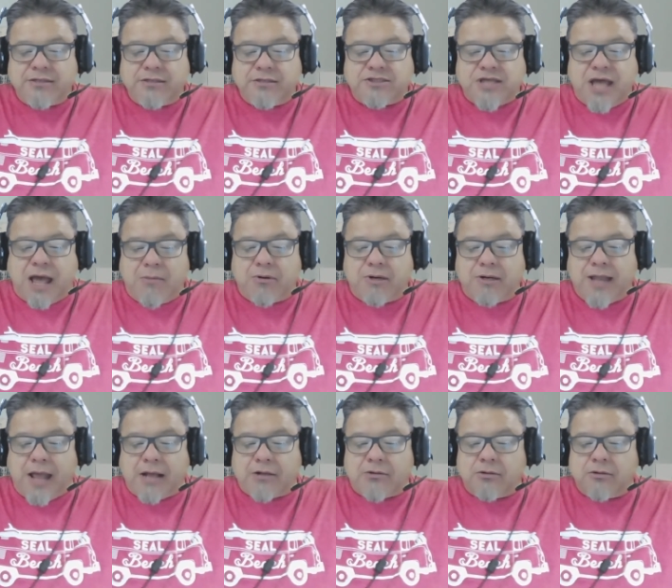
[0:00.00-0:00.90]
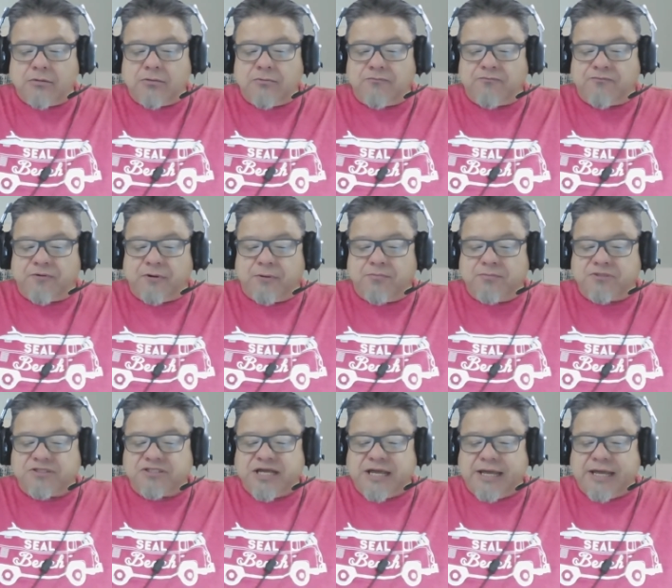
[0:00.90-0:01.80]
the tabernacle
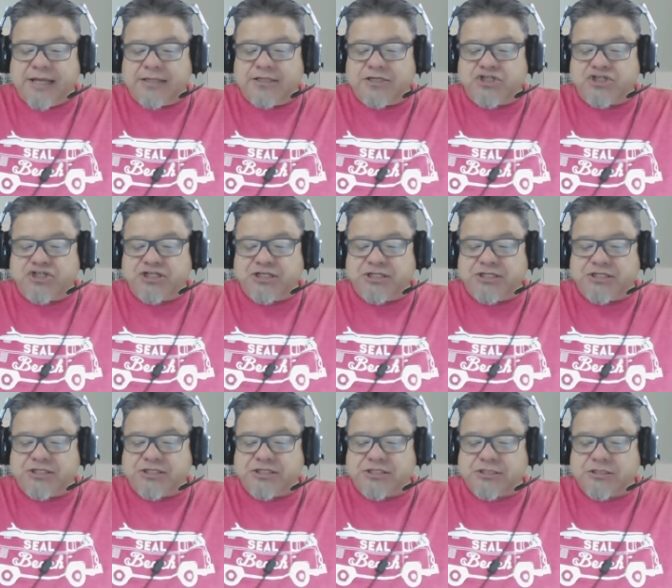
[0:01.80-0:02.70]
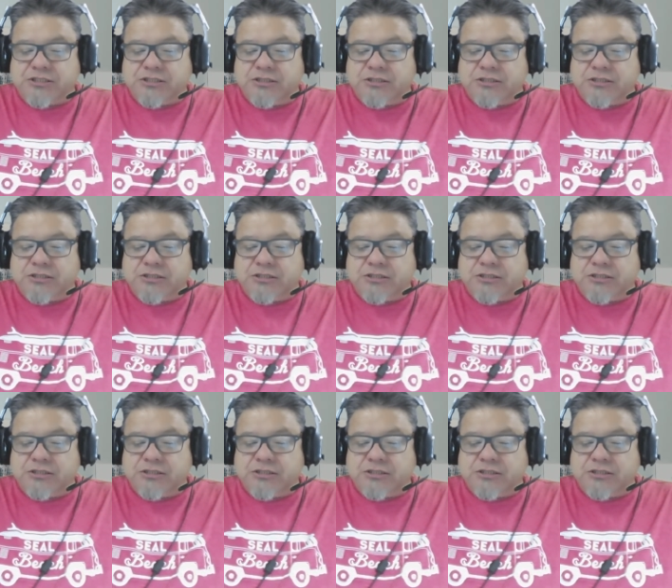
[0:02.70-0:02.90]
from 10 sheets